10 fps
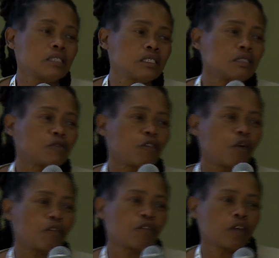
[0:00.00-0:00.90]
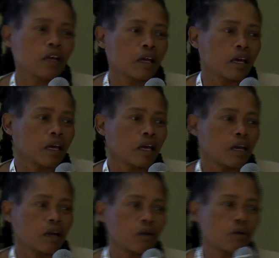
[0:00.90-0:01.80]
did involve
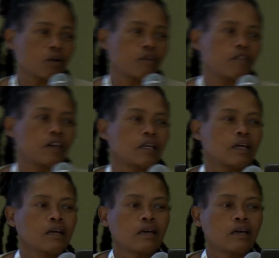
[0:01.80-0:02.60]
a whole lot of other